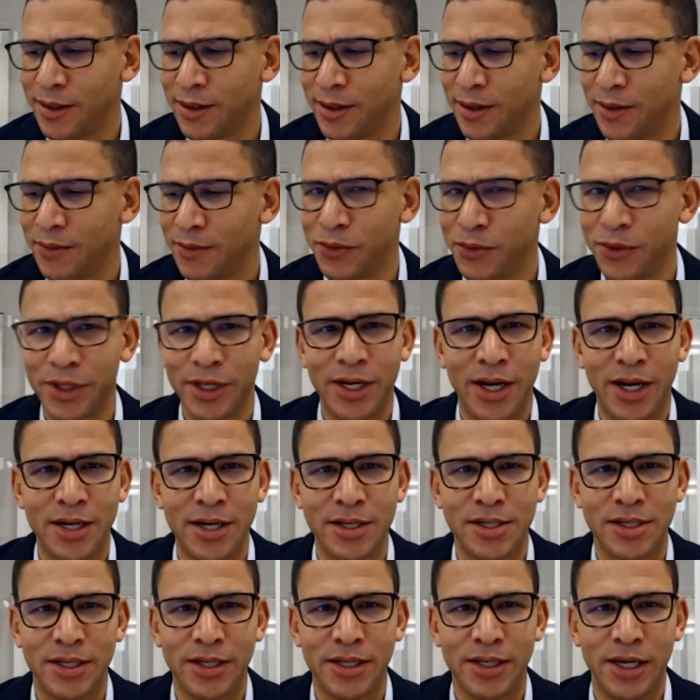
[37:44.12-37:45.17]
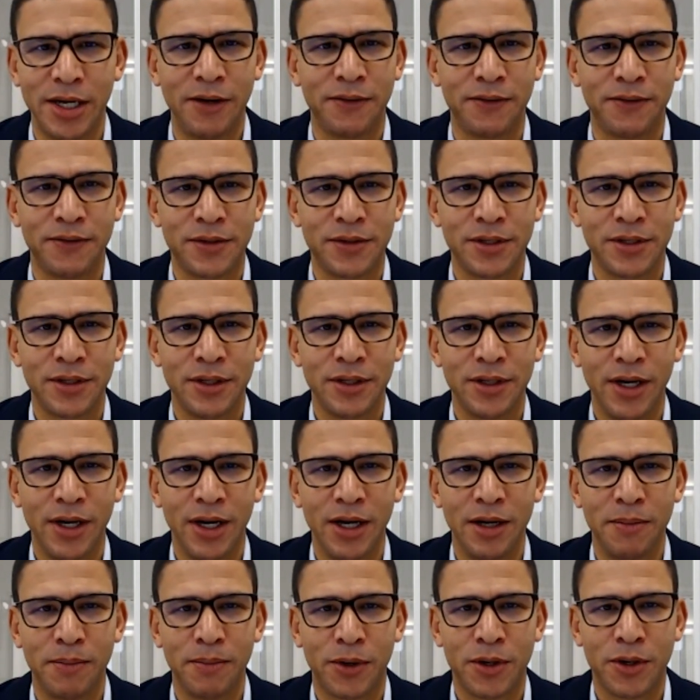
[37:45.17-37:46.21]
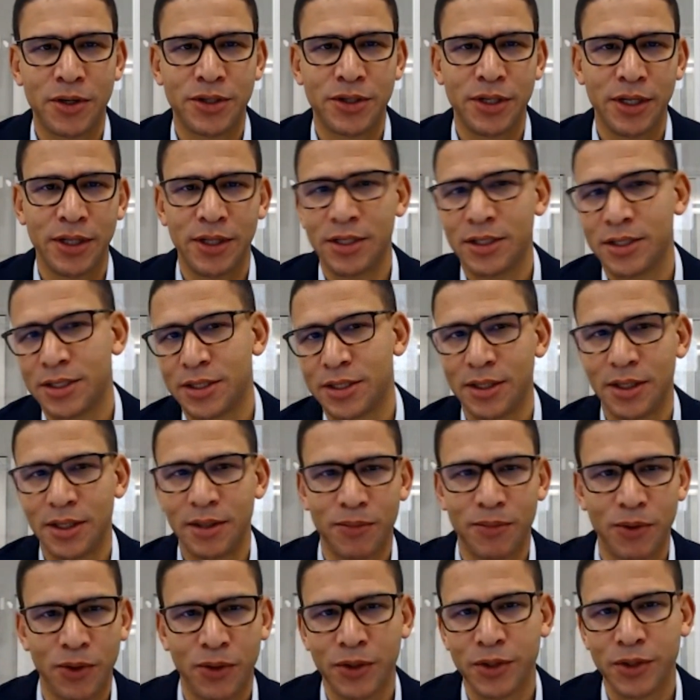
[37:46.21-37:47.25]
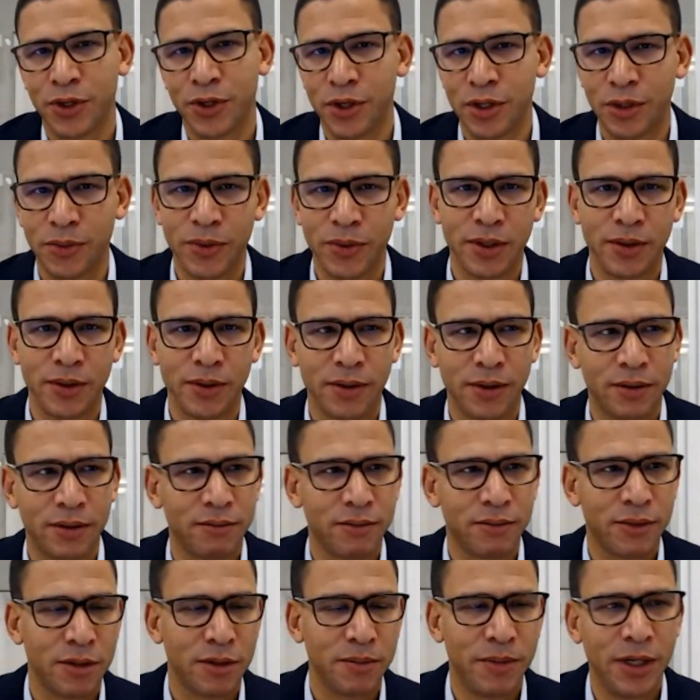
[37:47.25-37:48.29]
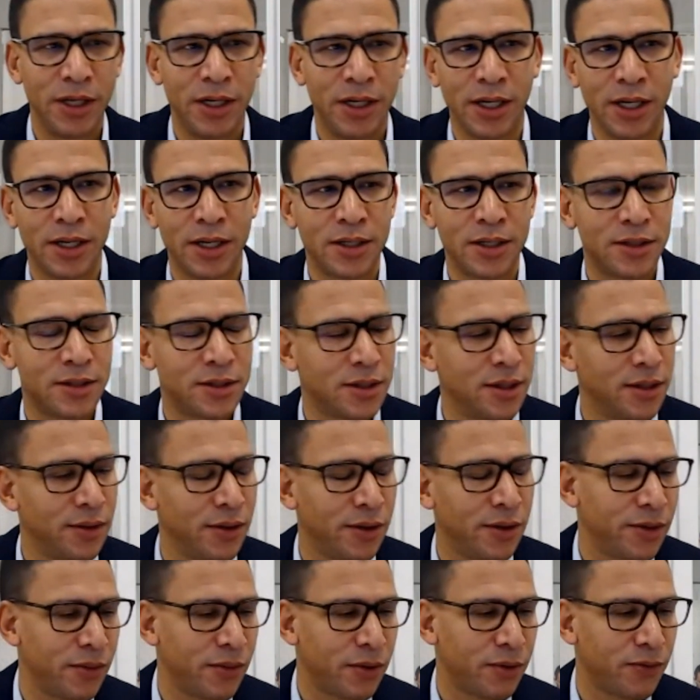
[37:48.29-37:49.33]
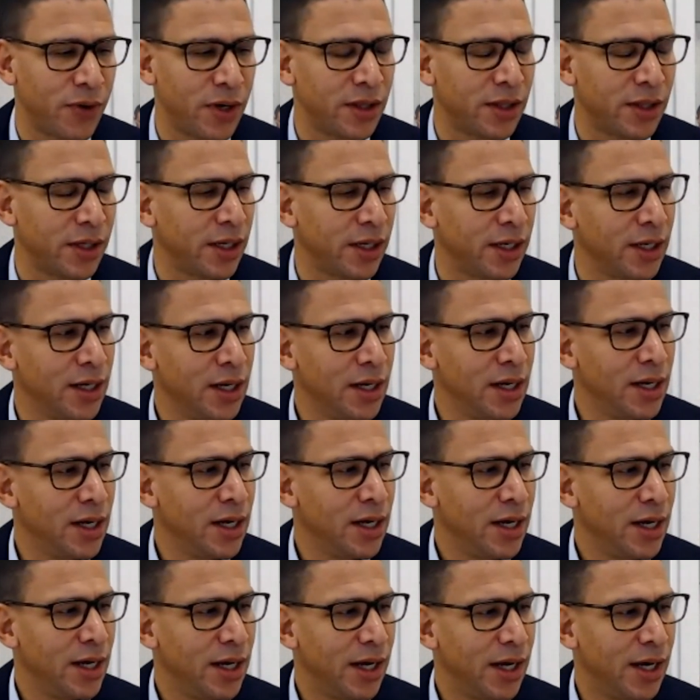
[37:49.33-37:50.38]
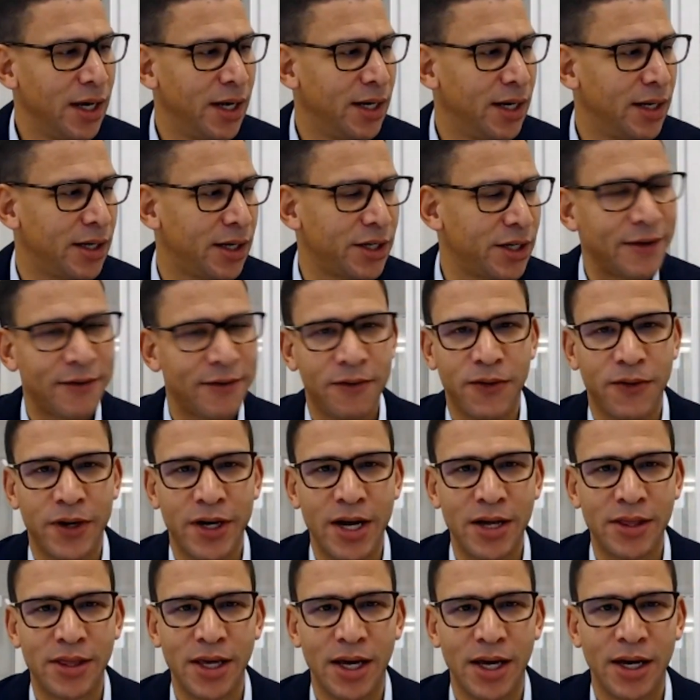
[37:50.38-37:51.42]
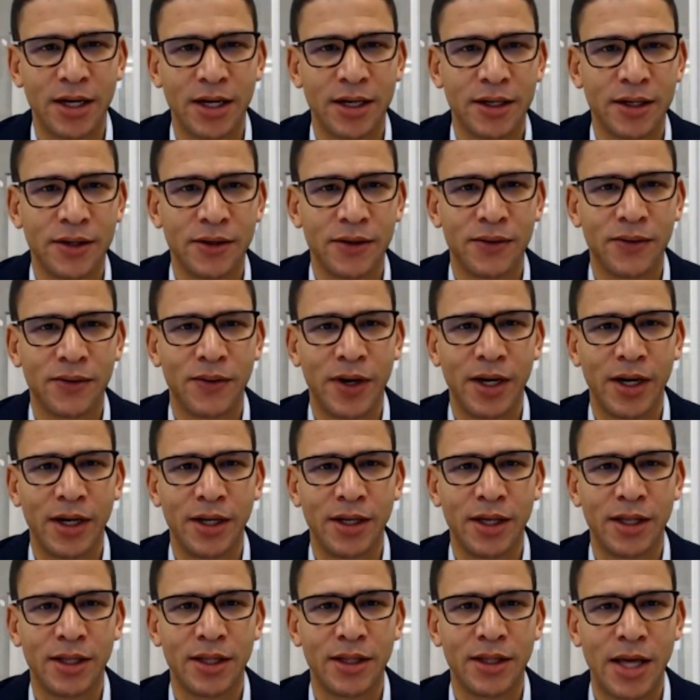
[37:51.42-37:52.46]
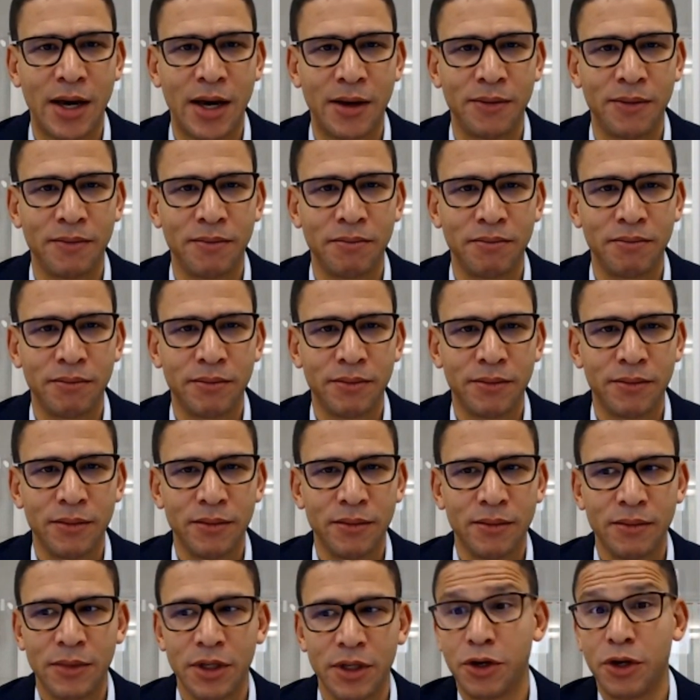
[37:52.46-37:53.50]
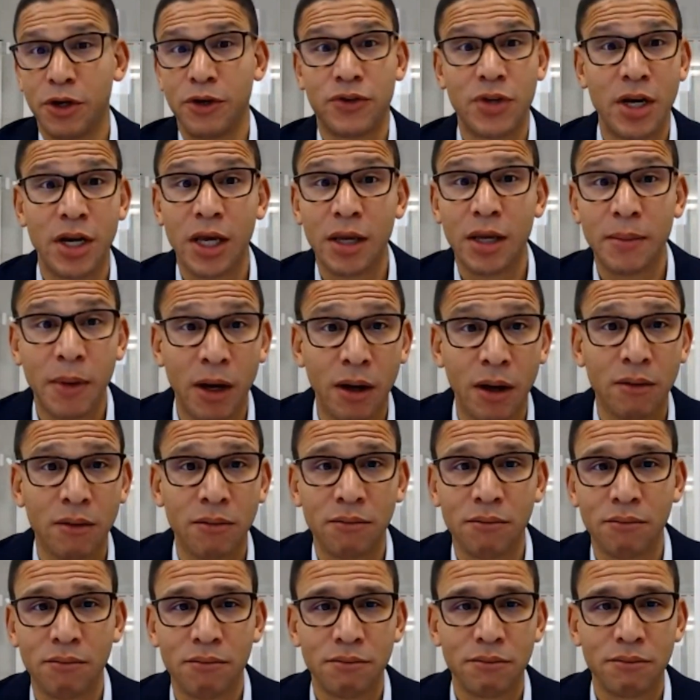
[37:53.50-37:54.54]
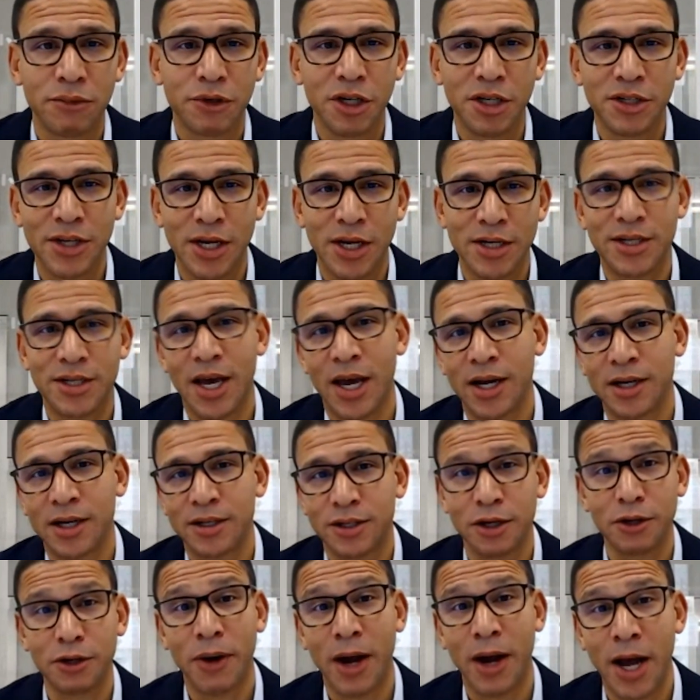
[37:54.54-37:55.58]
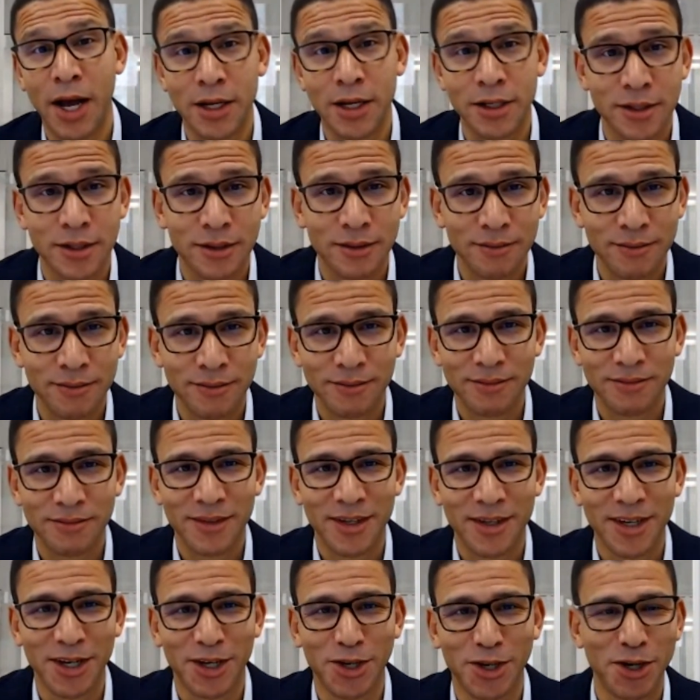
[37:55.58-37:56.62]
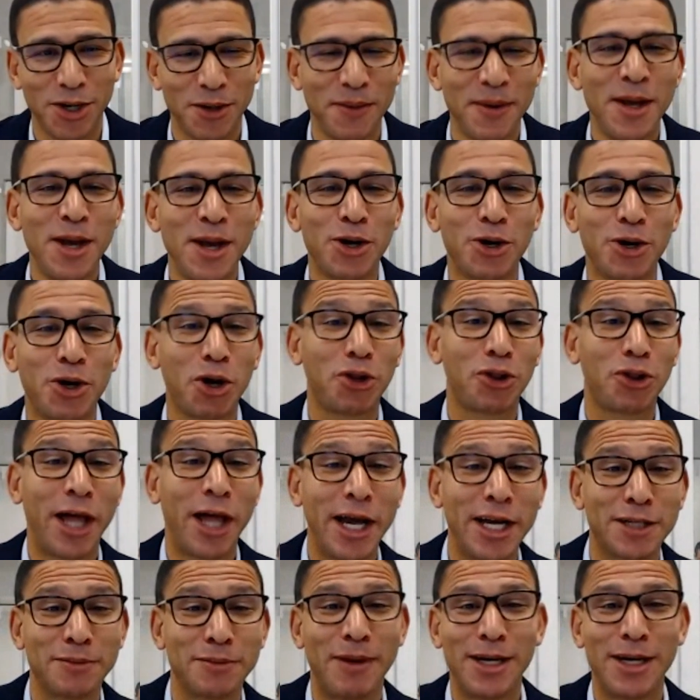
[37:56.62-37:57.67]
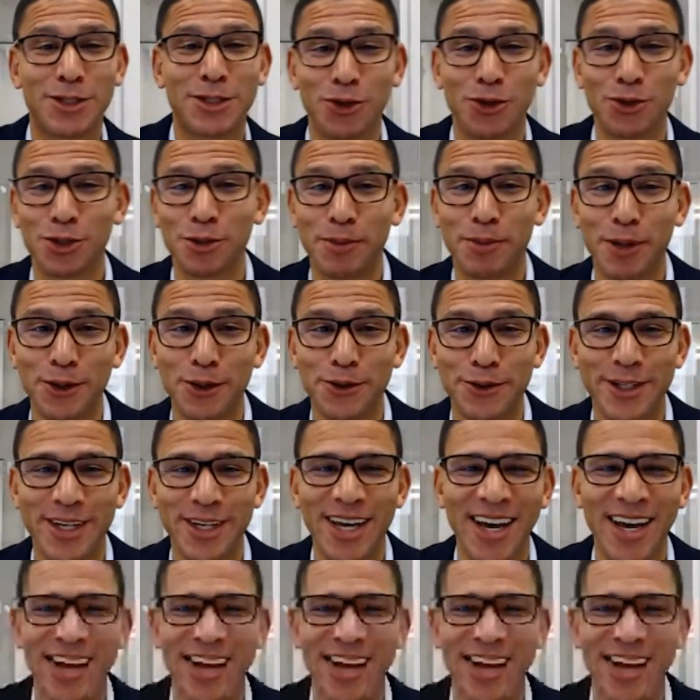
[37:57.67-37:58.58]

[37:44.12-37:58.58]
really nice gift in person. And this is a brokerage owner that we compete against and although we're friendly. And I'll never forget that, right? That he could have sent an email, could have sent a text, congrats. He could have liked my social post,